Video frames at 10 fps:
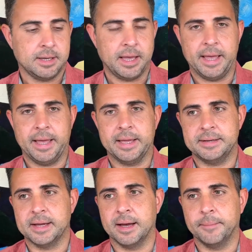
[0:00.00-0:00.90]
And
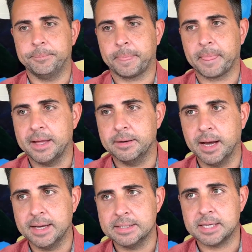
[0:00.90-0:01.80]

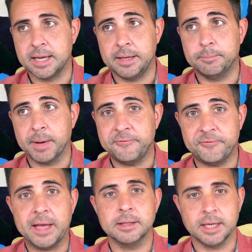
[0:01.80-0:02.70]
I say by
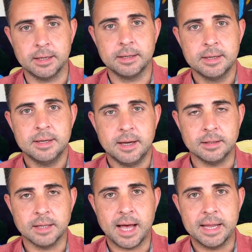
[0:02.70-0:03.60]
failing a
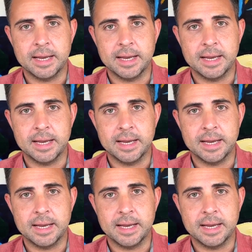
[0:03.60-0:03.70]
lot.